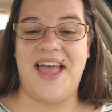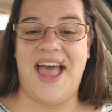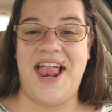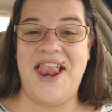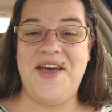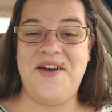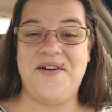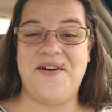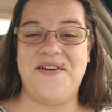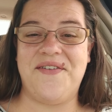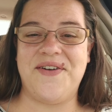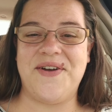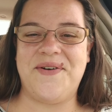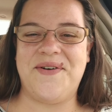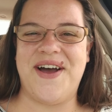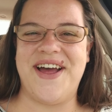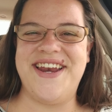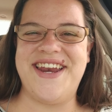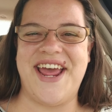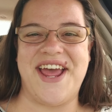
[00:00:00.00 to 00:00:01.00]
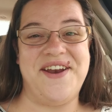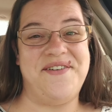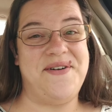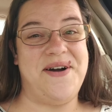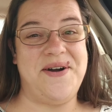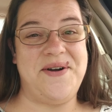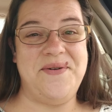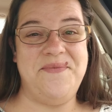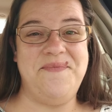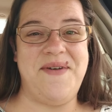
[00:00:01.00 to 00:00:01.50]
Hello everyone and
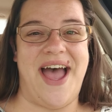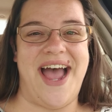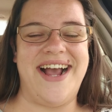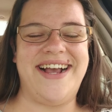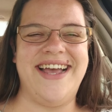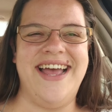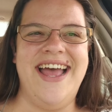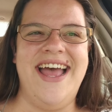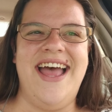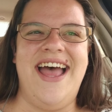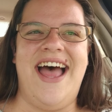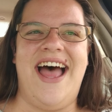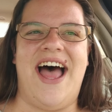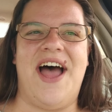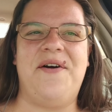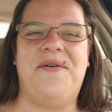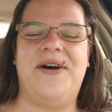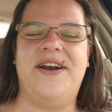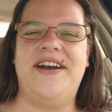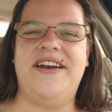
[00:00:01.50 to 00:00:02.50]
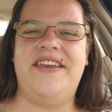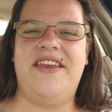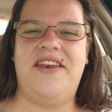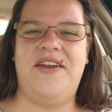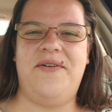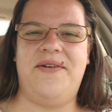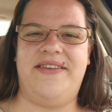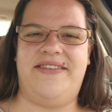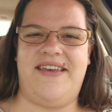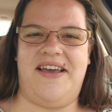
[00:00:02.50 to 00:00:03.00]
welcome back. I wanted to
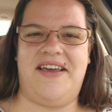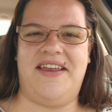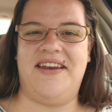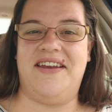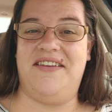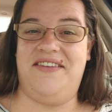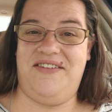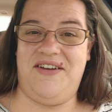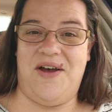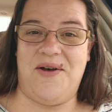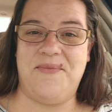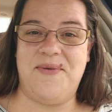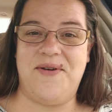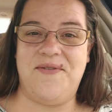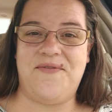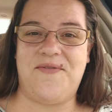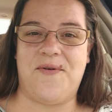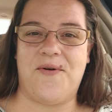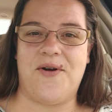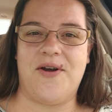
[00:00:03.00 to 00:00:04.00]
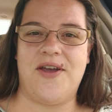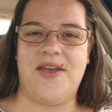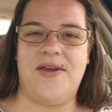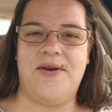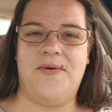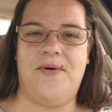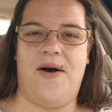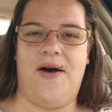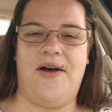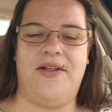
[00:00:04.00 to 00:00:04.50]
do a second installment for
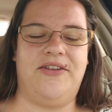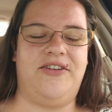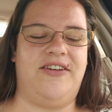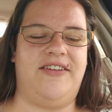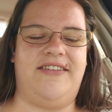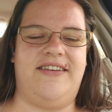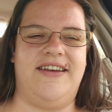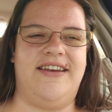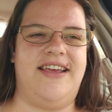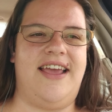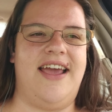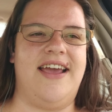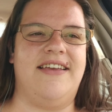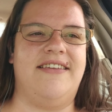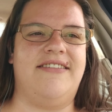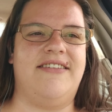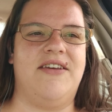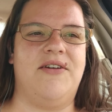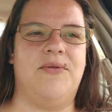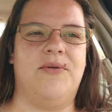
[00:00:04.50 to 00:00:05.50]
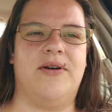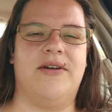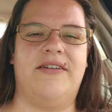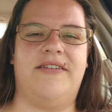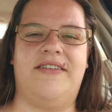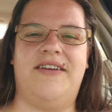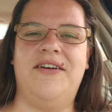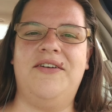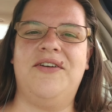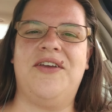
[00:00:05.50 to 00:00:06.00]
you all just in case you were
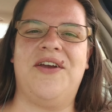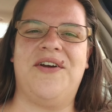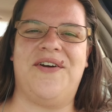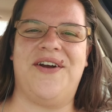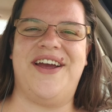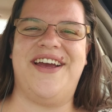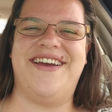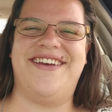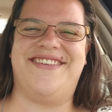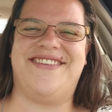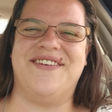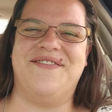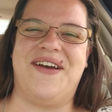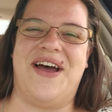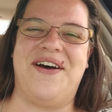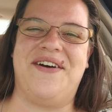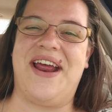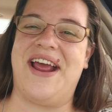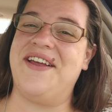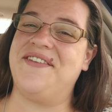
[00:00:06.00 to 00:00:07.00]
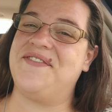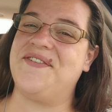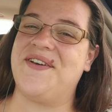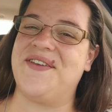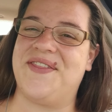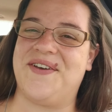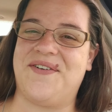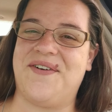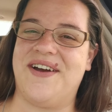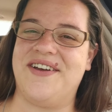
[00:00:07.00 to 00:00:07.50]
still curious about
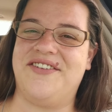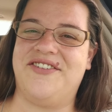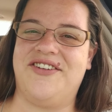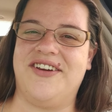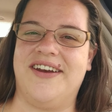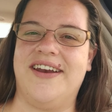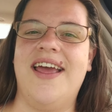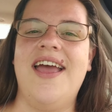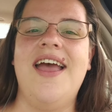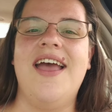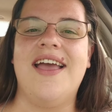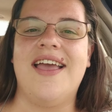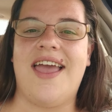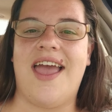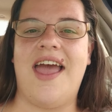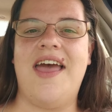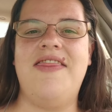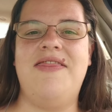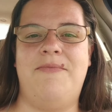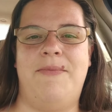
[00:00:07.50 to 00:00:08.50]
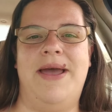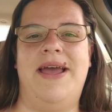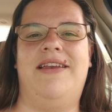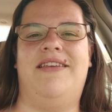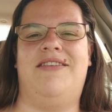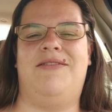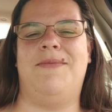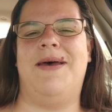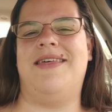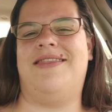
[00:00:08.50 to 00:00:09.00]
answering the question, can the
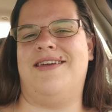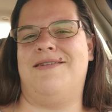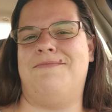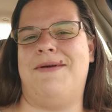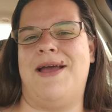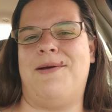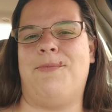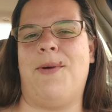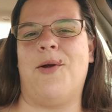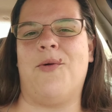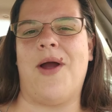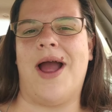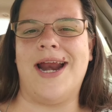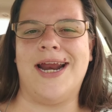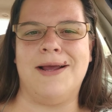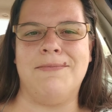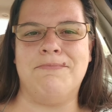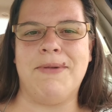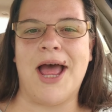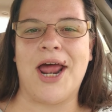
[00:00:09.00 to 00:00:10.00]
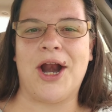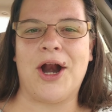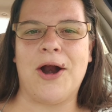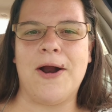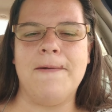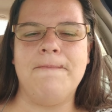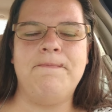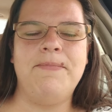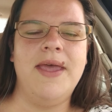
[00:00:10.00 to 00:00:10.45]
Maiden's method make my writing better?